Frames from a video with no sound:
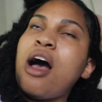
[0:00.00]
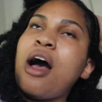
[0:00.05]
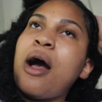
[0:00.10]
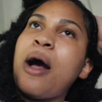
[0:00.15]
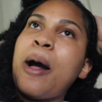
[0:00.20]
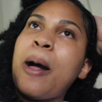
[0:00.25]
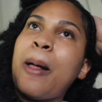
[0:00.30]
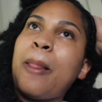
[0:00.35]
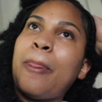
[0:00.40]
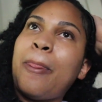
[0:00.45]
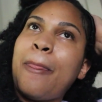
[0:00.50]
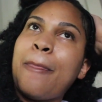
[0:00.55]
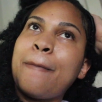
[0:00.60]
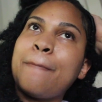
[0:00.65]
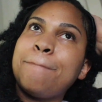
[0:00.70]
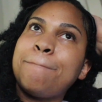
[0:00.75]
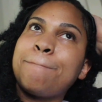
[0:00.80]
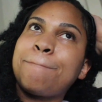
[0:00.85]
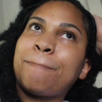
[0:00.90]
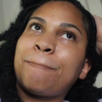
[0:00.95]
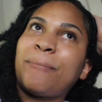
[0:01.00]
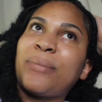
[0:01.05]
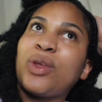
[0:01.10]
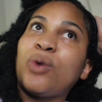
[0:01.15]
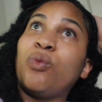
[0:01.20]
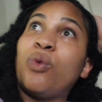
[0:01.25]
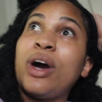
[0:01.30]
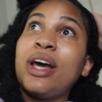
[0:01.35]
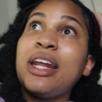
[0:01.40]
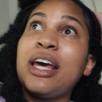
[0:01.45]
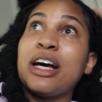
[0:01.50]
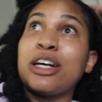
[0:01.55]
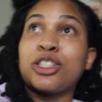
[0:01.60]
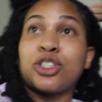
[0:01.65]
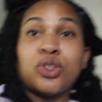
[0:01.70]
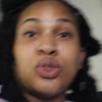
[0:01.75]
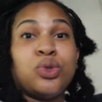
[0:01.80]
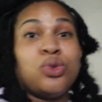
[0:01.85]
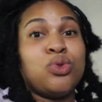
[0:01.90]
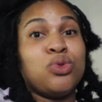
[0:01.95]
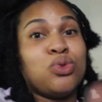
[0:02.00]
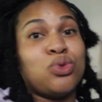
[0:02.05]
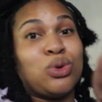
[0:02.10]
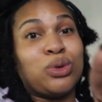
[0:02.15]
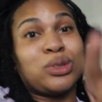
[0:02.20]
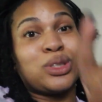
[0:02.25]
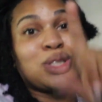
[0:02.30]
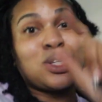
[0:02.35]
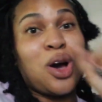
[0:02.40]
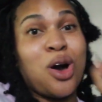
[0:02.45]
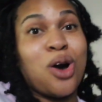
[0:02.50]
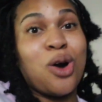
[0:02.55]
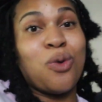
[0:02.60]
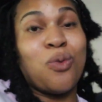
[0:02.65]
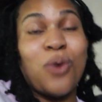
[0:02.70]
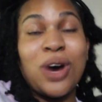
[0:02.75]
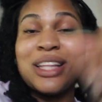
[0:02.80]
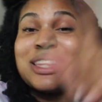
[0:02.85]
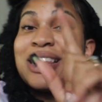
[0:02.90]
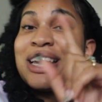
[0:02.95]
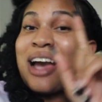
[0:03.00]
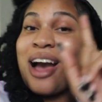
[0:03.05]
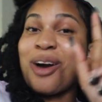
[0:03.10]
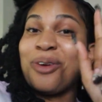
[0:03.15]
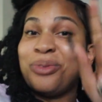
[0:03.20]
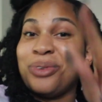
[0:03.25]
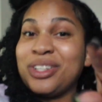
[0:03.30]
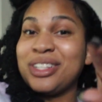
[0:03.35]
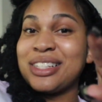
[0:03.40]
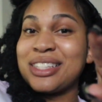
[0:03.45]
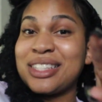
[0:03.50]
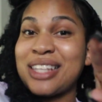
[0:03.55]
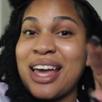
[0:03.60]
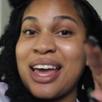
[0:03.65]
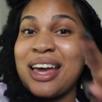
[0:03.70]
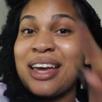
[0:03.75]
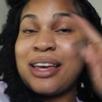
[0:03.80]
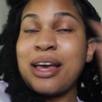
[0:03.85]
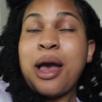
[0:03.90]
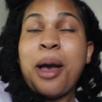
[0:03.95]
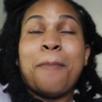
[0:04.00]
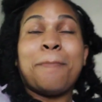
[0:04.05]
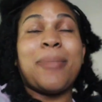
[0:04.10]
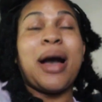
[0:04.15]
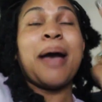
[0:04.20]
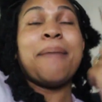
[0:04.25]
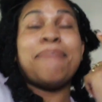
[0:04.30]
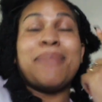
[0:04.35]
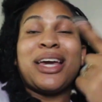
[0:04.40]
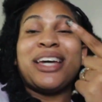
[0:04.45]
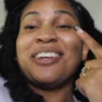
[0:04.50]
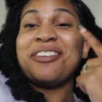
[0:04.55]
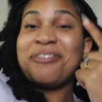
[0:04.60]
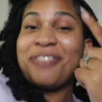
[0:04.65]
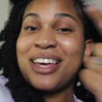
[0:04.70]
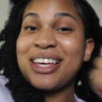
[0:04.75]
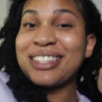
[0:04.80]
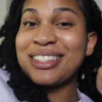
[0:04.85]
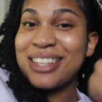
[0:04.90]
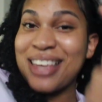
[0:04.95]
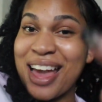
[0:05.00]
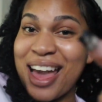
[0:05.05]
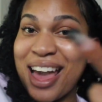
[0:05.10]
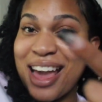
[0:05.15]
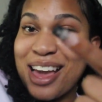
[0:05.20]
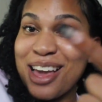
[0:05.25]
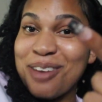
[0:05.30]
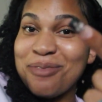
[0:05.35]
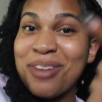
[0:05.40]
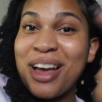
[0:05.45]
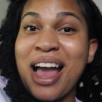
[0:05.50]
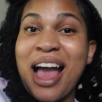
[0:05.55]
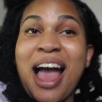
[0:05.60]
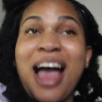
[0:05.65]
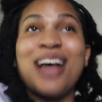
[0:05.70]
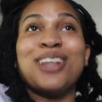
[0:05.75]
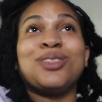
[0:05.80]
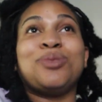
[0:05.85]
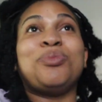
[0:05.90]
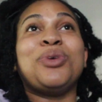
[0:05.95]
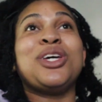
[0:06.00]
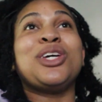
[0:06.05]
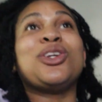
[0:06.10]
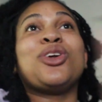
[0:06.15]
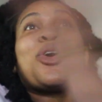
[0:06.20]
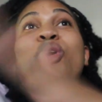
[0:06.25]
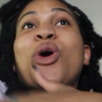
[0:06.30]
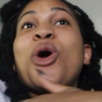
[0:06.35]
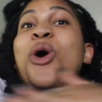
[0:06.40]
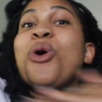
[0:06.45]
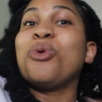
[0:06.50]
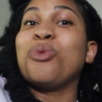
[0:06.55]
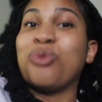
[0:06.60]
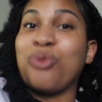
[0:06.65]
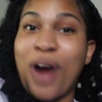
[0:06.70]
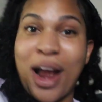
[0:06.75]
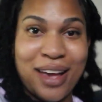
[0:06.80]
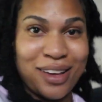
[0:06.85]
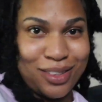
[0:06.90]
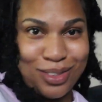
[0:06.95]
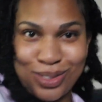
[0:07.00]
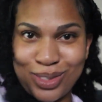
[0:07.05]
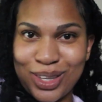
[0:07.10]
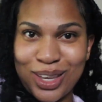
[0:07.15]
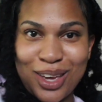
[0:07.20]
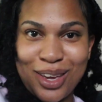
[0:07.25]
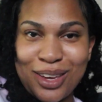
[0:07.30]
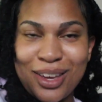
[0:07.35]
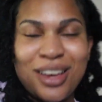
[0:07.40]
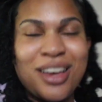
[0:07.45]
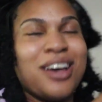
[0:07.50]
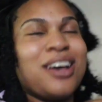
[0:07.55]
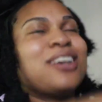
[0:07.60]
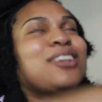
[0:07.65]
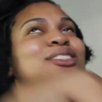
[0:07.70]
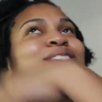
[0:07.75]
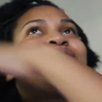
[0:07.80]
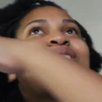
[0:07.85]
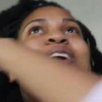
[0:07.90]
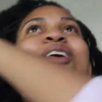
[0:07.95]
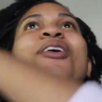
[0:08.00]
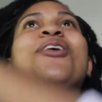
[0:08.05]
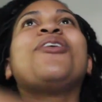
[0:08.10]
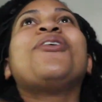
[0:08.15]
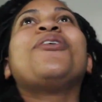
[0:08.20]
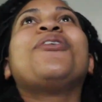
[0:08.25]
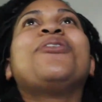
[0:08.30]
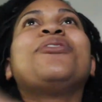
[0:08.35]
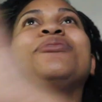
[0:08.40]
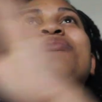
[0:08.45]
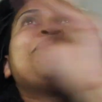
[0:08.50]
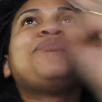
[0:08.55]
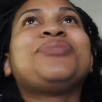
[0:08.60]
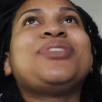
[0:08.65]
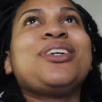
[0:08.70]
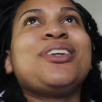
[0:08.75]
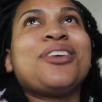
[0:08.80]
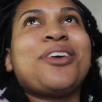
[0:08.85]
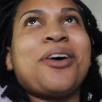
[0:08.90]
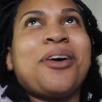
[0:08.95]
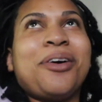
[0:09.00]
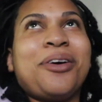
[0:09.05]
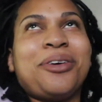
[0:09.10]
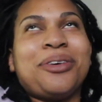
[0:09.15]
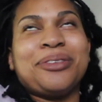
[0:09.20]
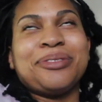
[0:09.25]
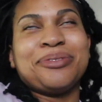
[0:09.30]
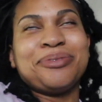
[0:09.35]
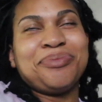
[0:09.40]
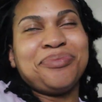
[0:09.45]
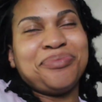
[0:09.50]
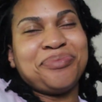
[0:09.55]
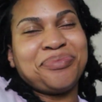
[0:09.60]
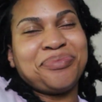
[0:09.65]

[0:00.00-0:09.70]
Um, what else? Ooh, so one thing I will say, my manifest game has been crazy. So, you know,